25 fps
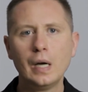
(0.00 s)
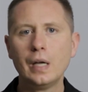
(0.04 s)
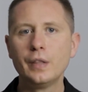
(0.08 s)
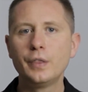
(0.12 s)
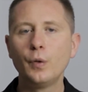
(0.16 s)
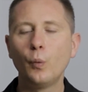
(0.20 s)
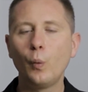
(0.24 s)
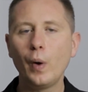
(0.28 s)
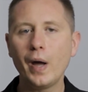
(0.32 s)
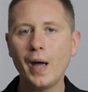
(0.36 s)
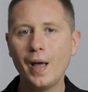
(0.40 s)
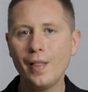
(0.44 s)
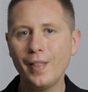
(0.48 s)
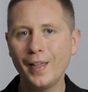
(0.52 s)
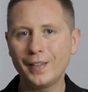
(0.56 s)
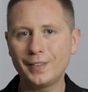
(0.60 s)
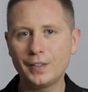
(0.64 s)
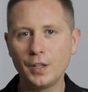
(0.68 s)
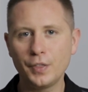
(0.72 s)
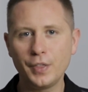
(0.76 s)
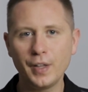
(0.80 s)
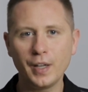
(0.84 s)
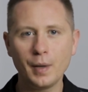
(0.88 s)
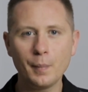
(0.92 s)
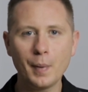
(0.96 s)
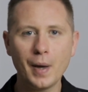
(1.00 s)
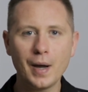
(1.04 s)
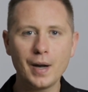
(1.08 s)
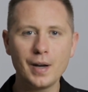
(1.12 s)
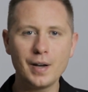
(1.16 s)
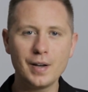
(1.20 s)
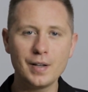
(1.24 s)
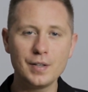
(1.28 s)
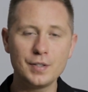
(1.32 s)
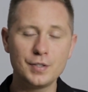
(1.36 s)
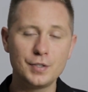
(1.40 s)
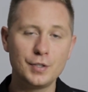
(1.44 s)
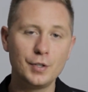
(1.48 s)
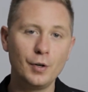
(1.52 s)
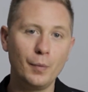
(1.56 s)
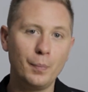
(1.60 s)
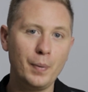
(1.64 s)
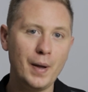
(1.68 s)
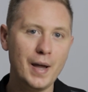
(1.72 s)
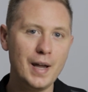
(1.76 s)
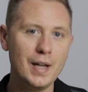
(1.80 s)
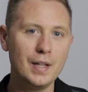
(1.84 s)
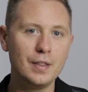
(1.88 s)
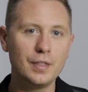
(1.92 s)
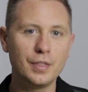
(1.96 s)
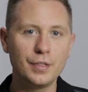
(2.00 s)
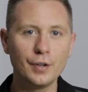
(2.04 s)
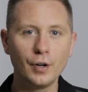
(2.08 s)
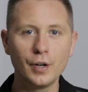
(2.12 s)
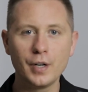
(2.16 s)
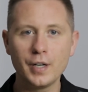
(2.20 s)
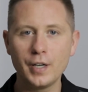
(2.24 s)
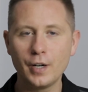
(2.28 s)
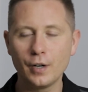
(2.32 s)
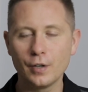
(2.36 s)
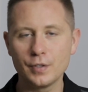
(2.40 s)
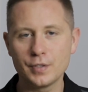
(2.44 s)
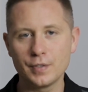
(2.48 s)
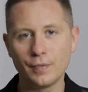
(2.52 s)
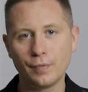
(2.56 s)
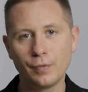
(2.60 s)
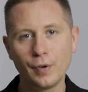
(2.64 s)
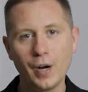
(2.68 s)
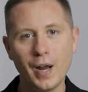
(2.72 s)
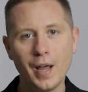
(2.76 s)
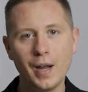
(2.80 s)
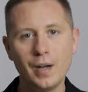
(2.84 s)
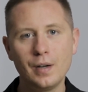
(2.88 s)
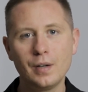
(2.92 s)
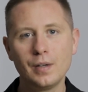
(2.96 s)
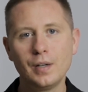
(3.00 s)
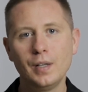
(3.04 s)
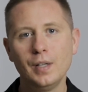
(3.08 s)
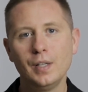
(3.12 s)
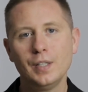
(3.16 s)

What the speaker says: The way I like to think about it is you're paying 30 years of rent.